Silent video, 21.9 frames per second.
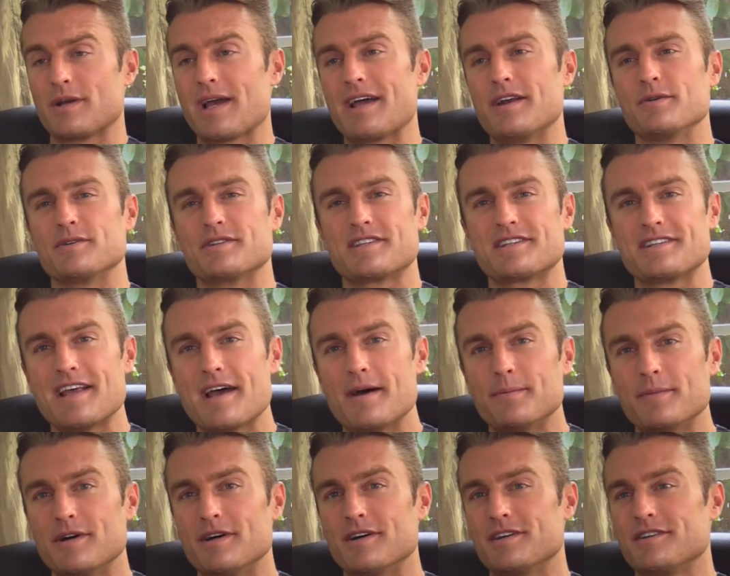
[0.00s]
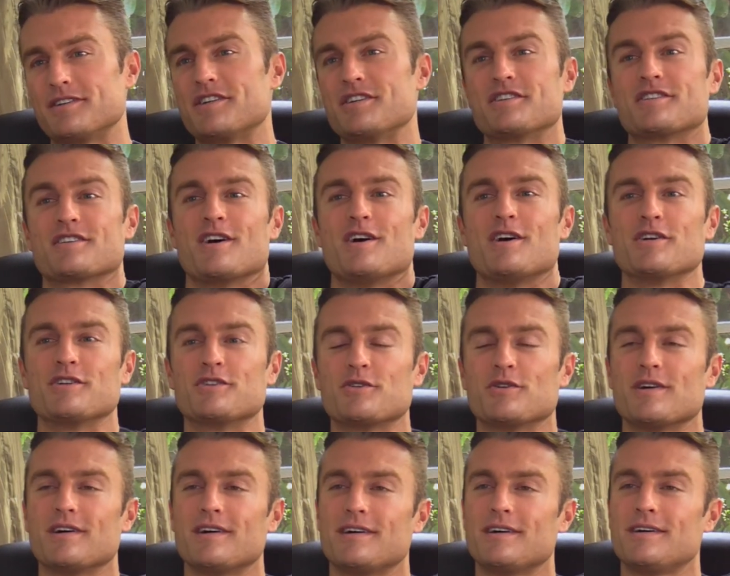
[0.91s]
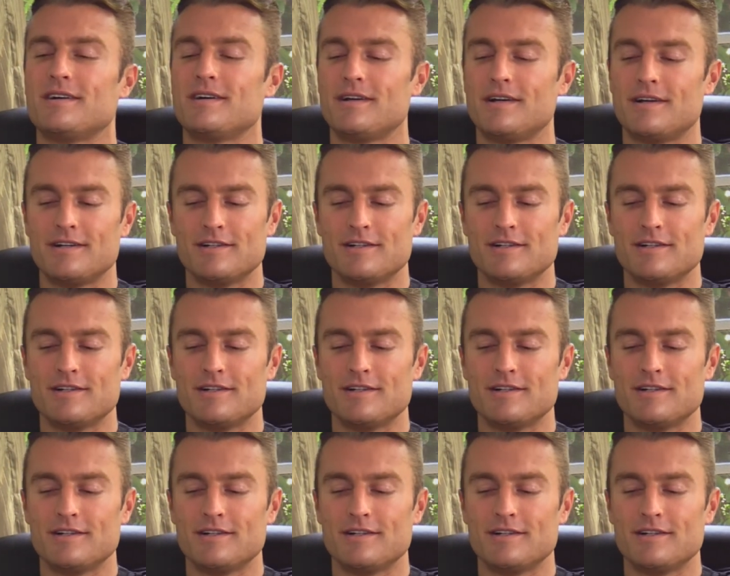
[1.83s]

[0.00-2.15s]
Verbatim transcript: Gynostemma, Schizandra.